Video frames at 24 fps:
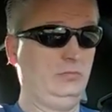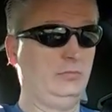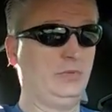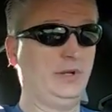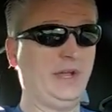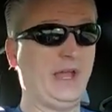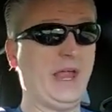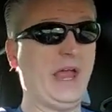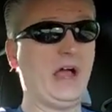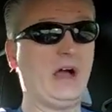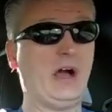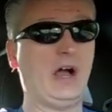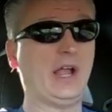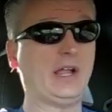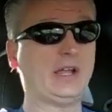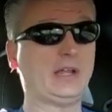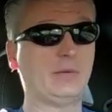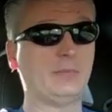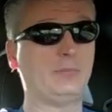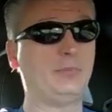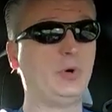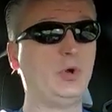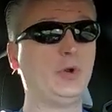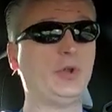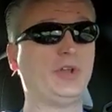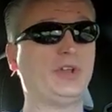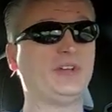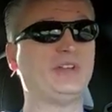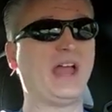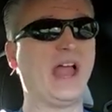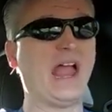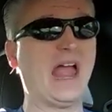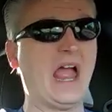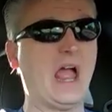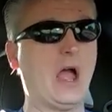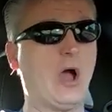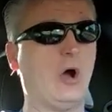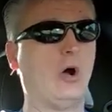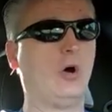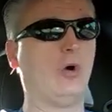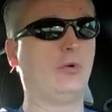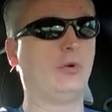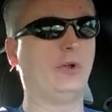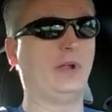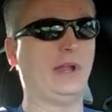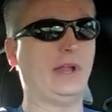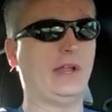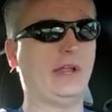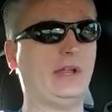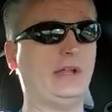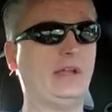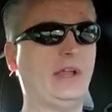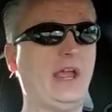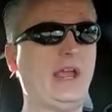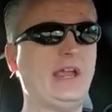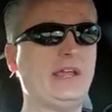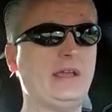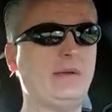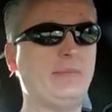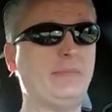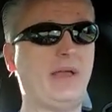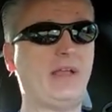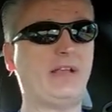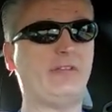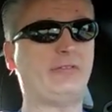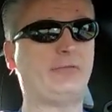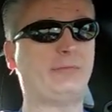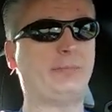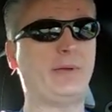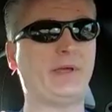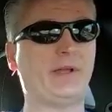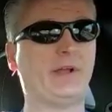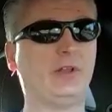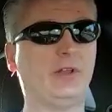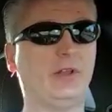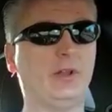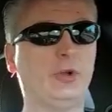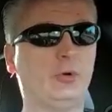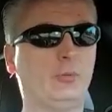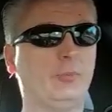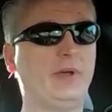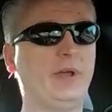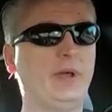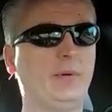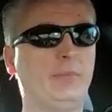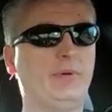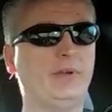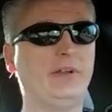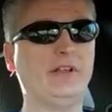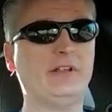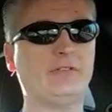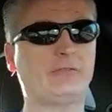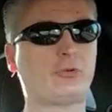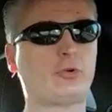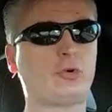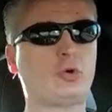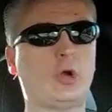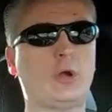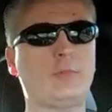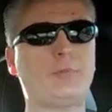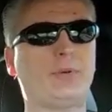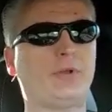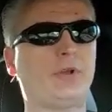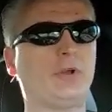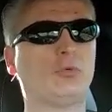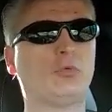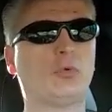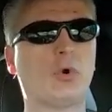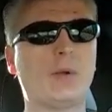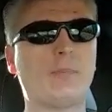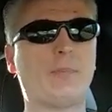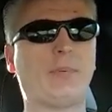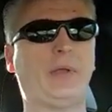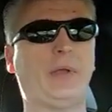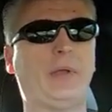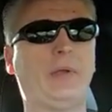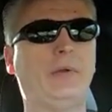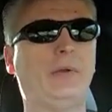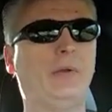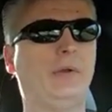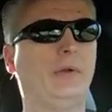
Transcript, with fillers: but now I can put it down and hey, it may spin a little bit, but it's gripping and ripping.